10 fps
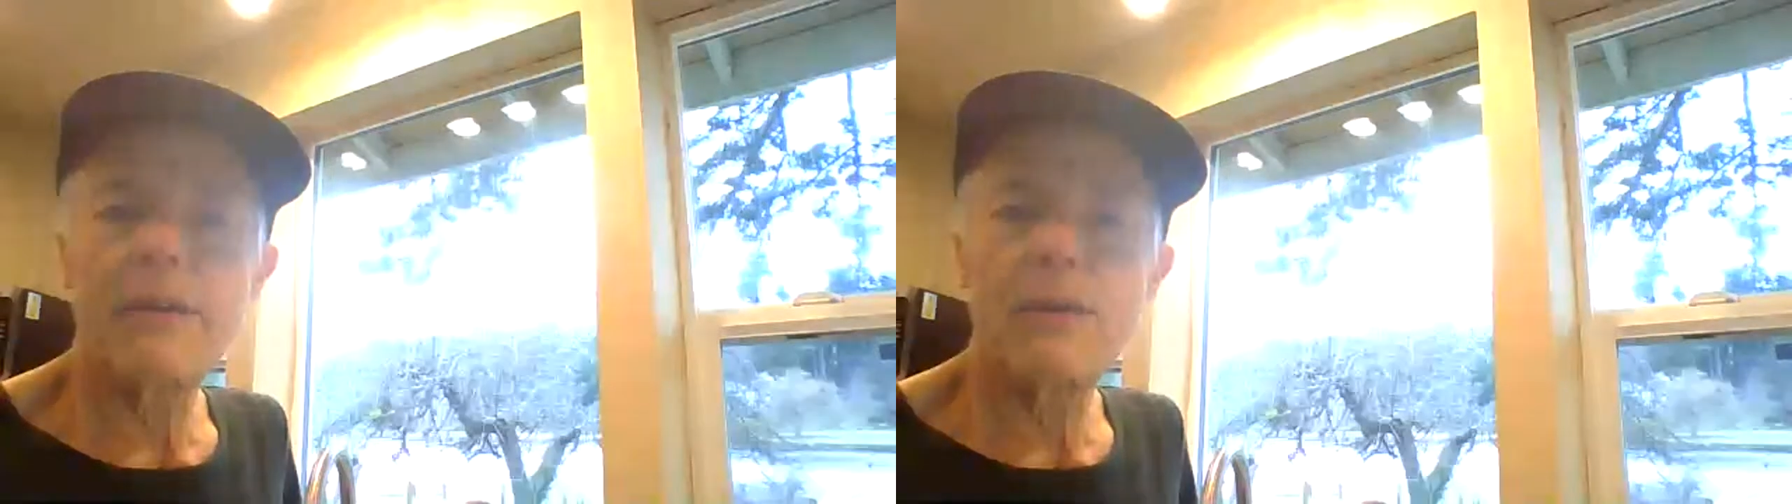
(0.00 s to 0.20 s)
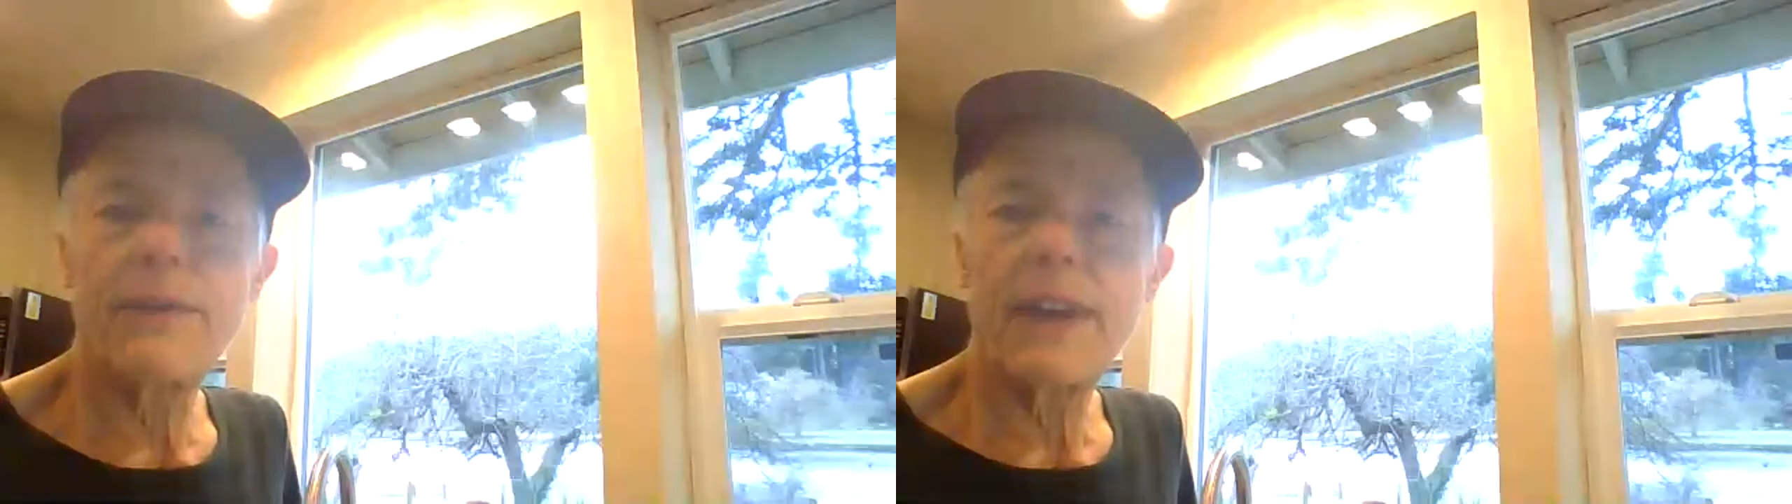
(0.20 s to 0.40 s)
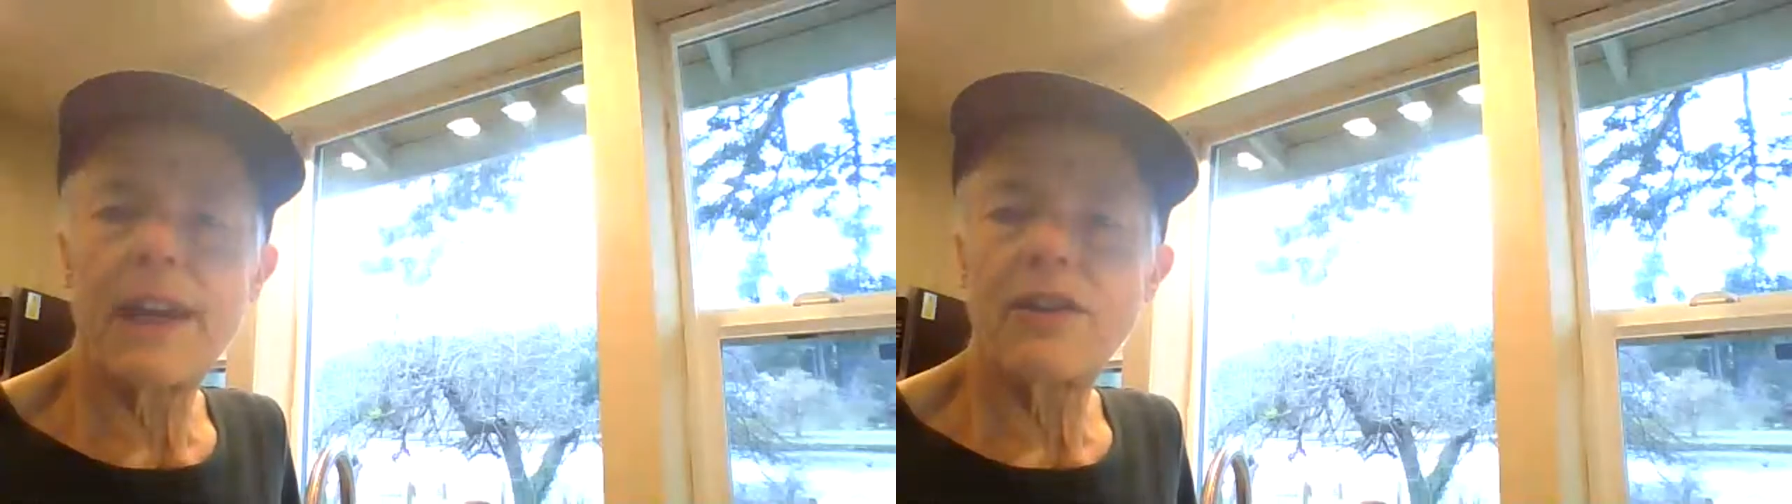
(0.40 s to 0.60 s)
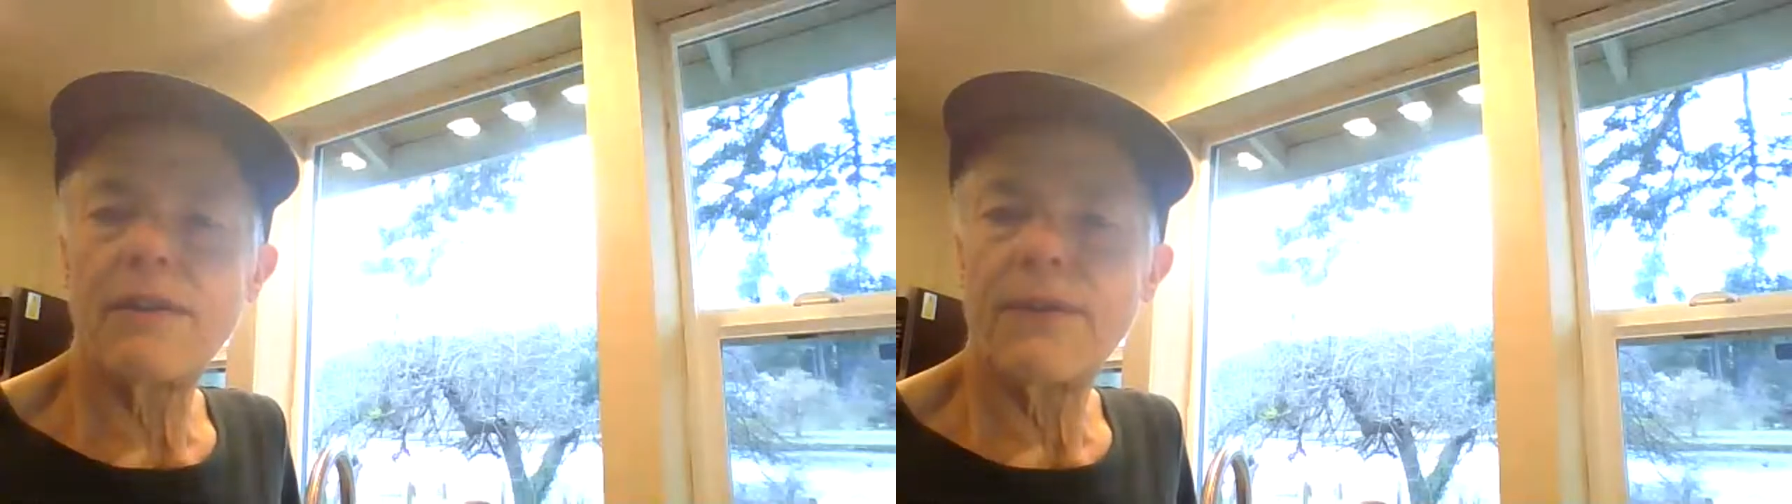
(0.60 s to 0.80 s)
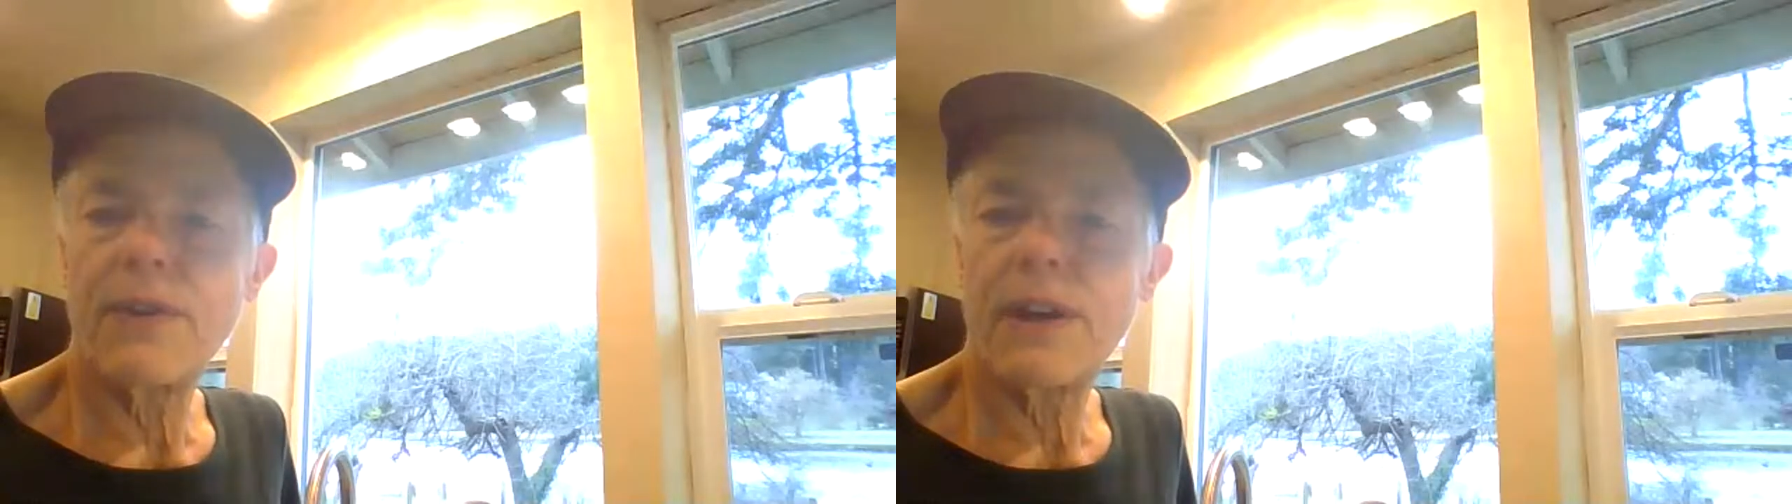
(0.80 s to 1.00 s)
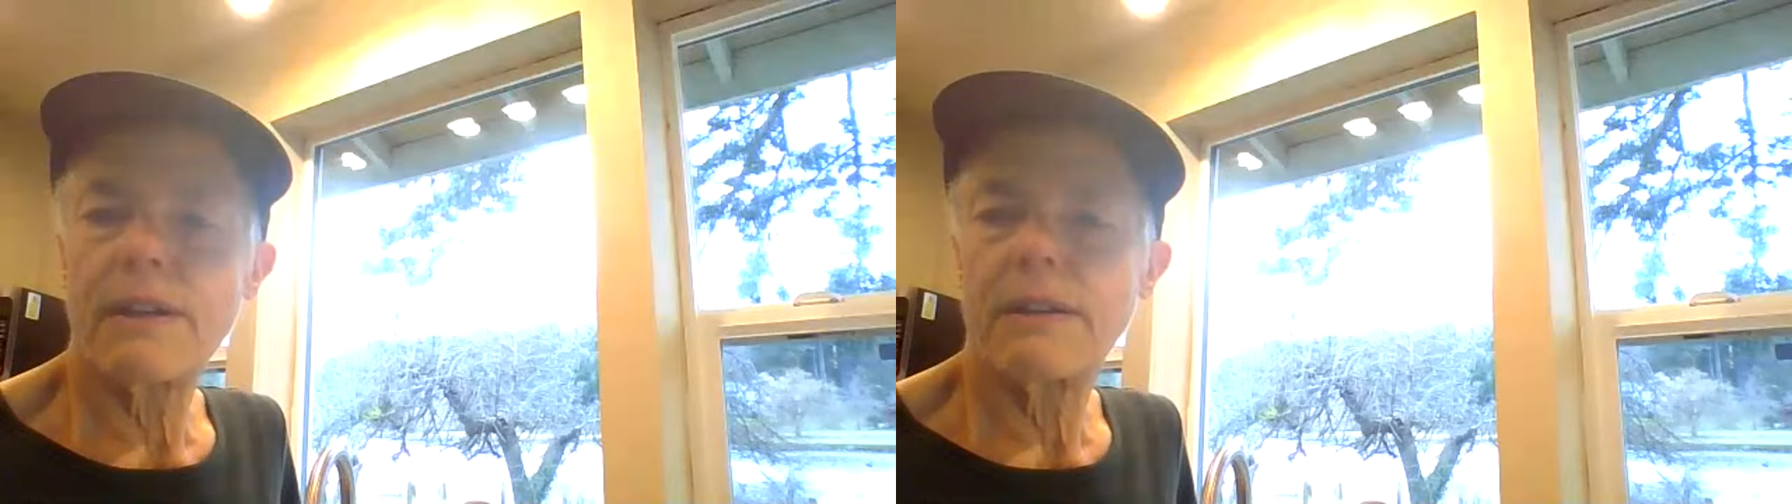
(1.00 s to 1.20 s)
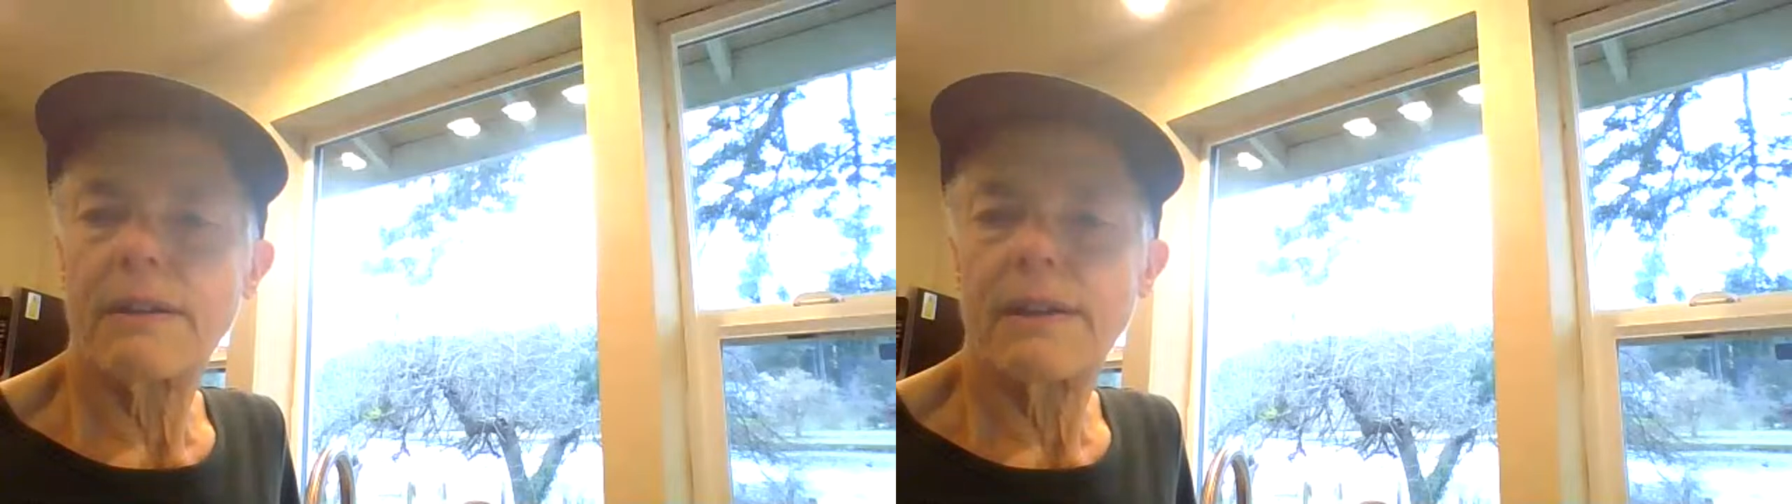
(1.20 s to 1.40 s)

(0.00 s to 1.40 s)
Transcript: notification for it